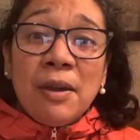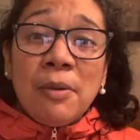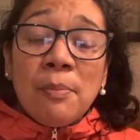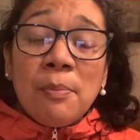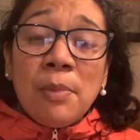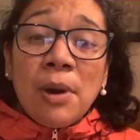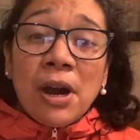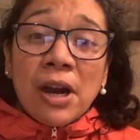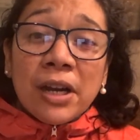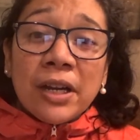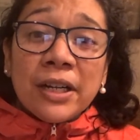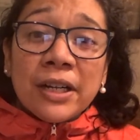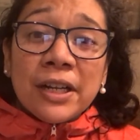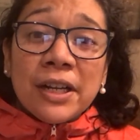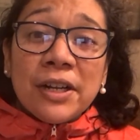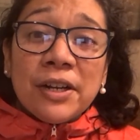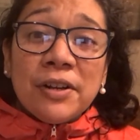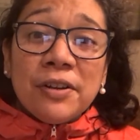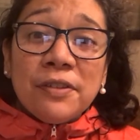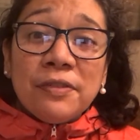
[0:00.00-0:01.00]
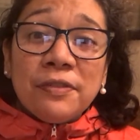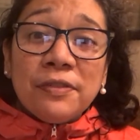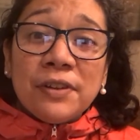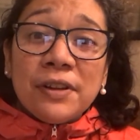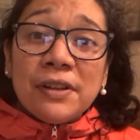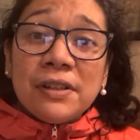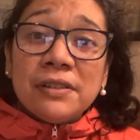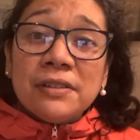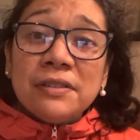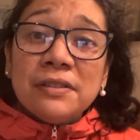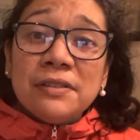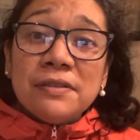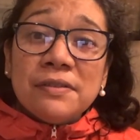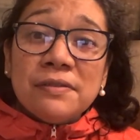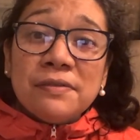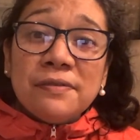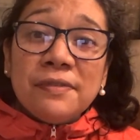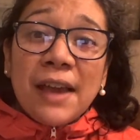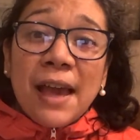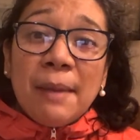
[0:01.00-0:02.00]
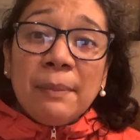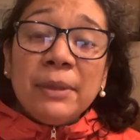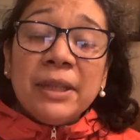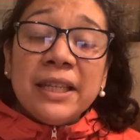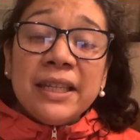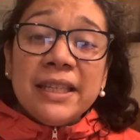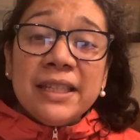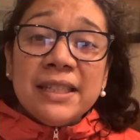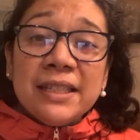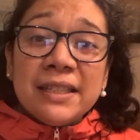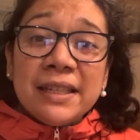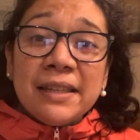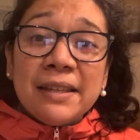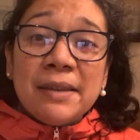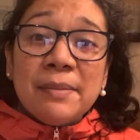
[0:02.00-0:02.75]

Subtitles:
part of families,